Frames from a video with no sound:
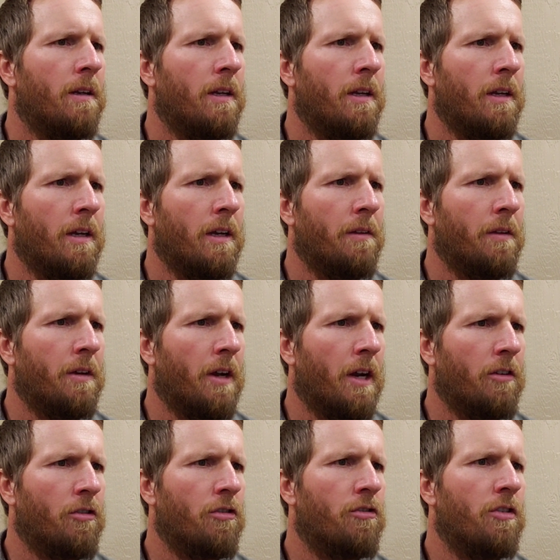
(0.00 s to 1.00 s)
And the
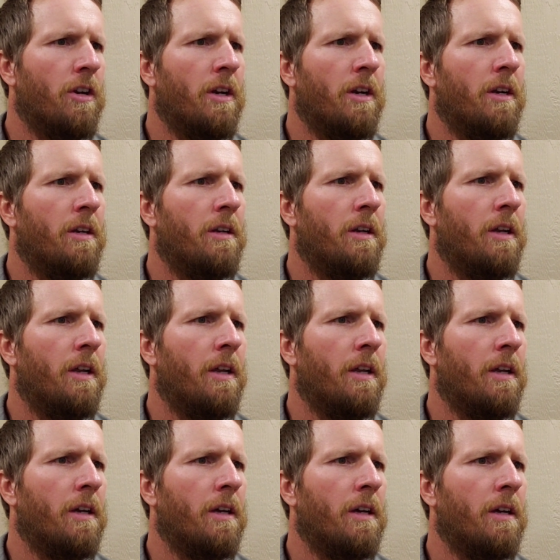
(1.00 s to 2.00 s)
nitrogen
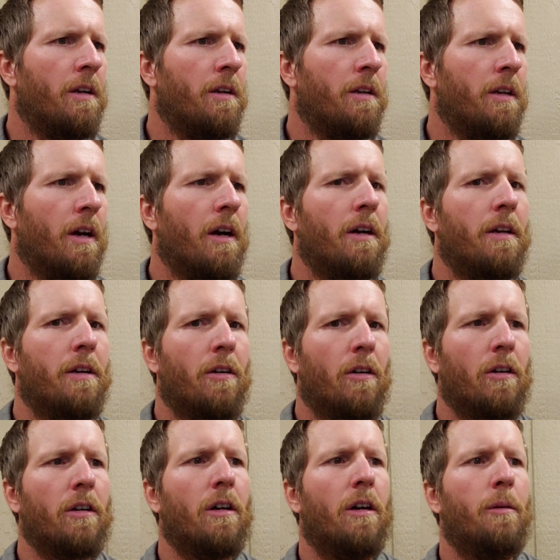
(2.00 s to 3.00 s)
and
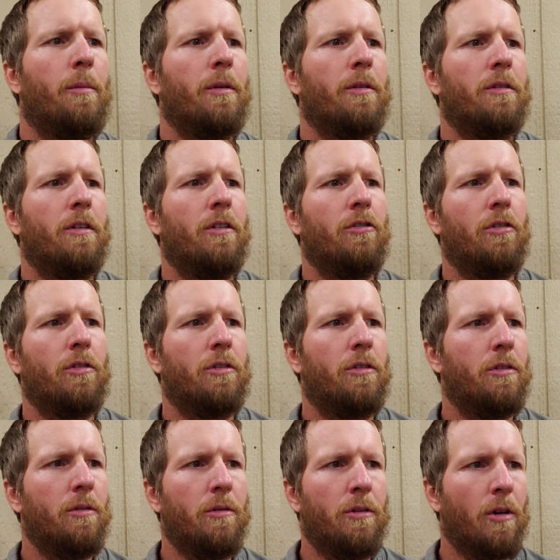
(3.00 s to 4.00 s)
argon percentages
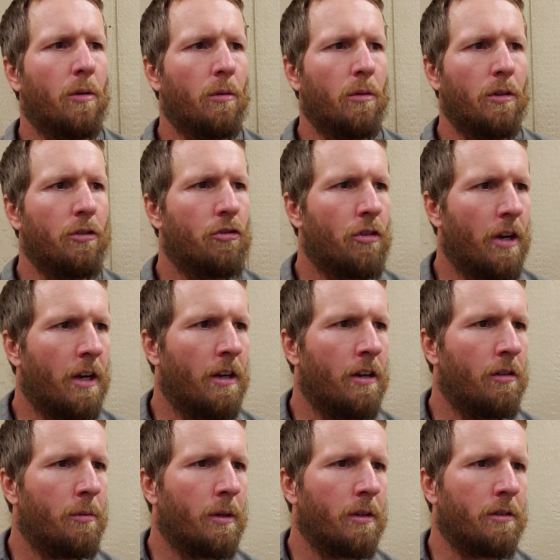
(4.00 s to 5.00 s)
don't really
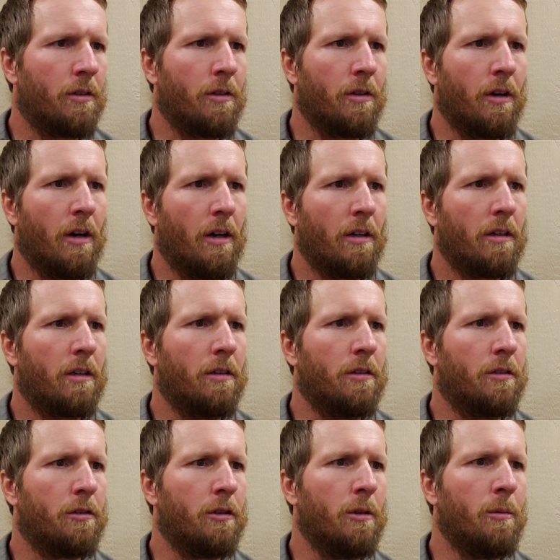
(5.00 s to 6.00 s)
change because they're not
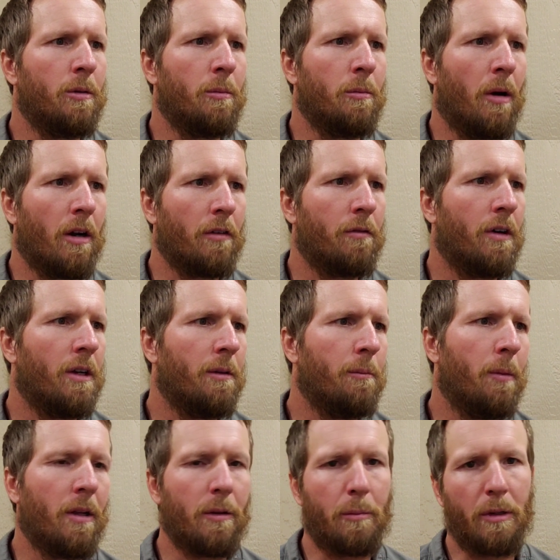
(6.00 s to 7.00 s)
consumed or modified
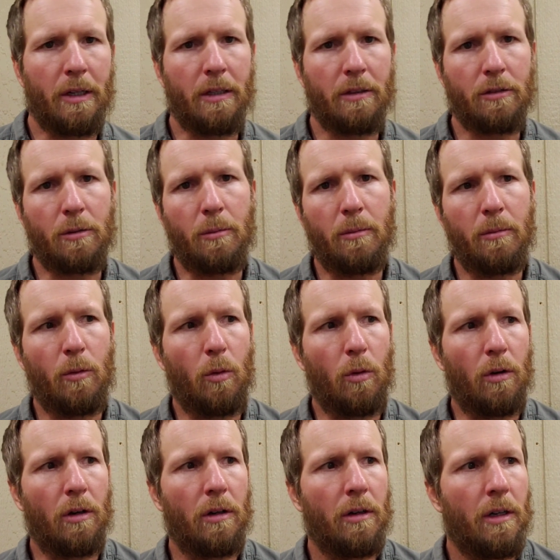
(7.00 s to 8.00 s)
by the plants
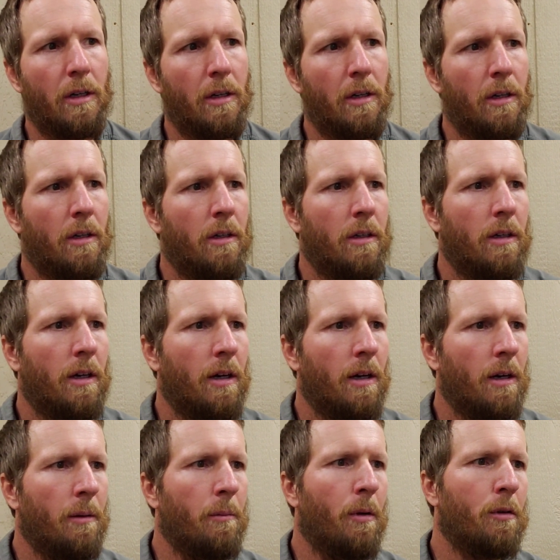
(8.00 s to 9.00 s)
or
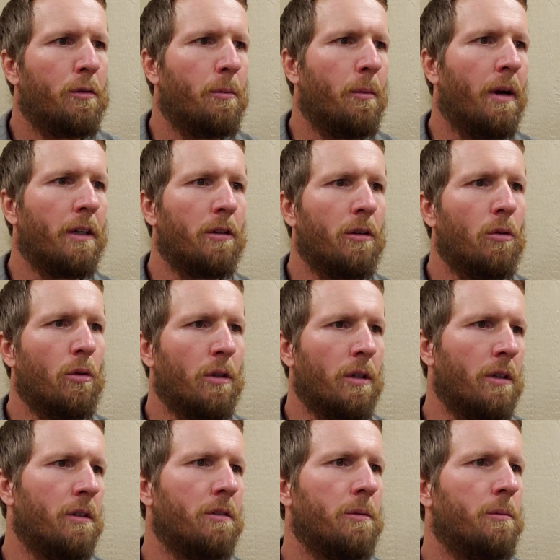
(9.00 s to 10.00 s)
most
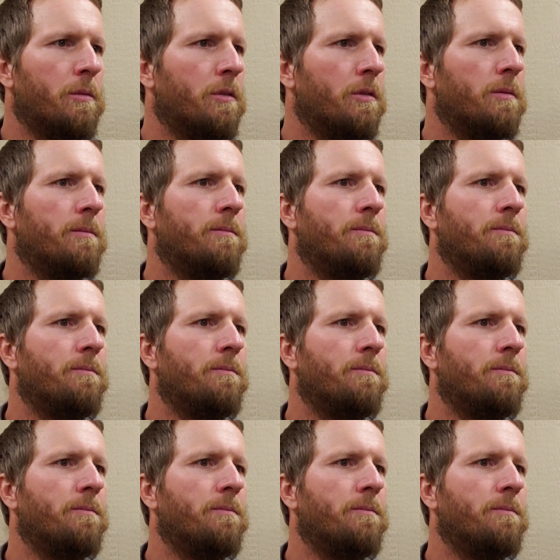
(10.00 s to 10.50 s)
microorganisms.